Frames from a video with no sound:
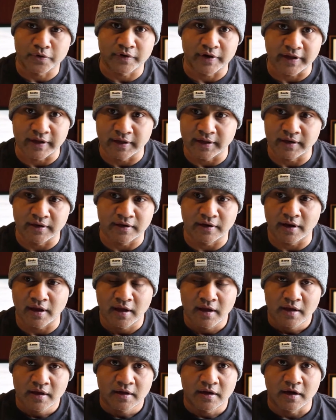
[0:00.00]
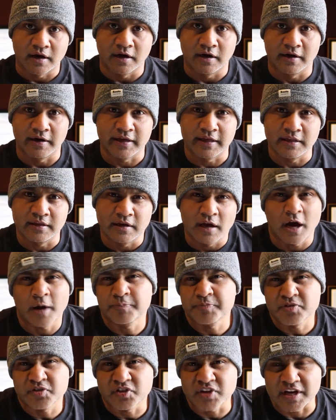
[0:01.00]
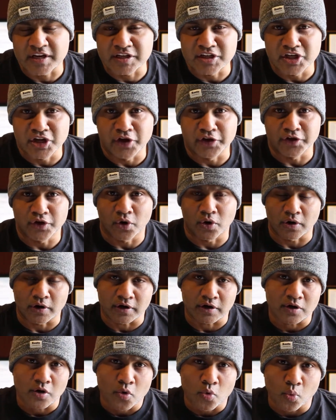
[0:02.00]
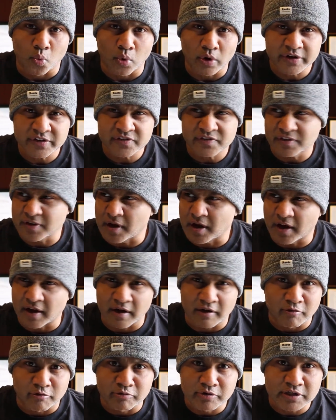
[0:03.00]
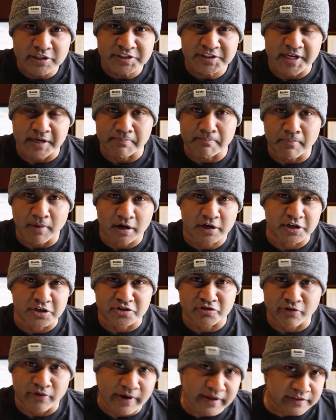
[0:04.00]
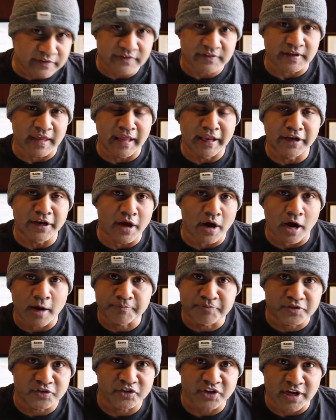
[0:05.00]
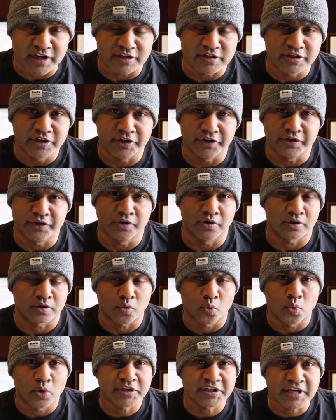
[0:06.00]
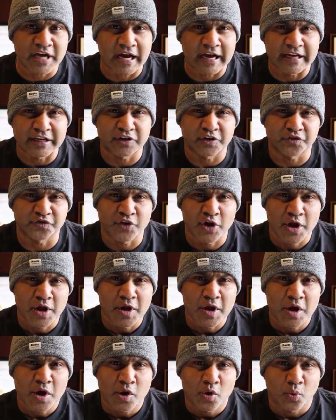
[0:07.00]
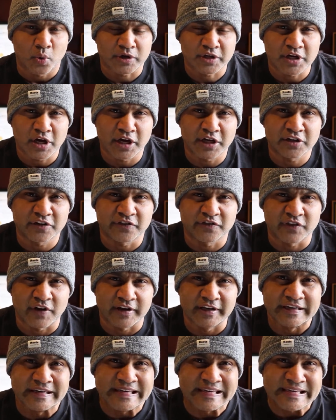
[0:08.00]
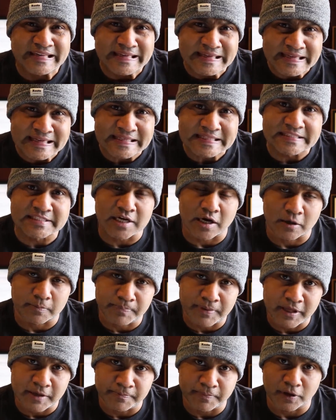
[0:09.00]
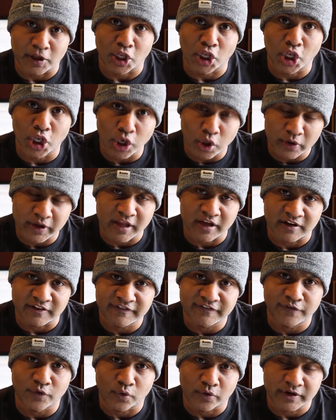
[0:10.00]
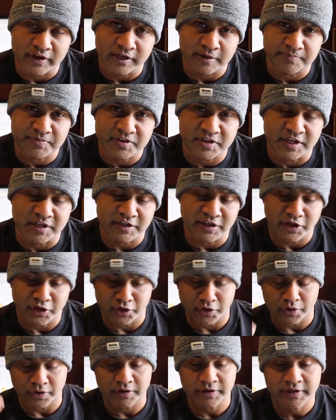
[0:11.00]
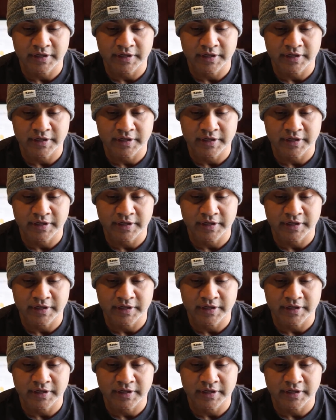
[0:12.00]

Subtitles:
in upstate New York, what is the real estate market trends in upstate New York? What kind of needs are people looking for in upstate New York?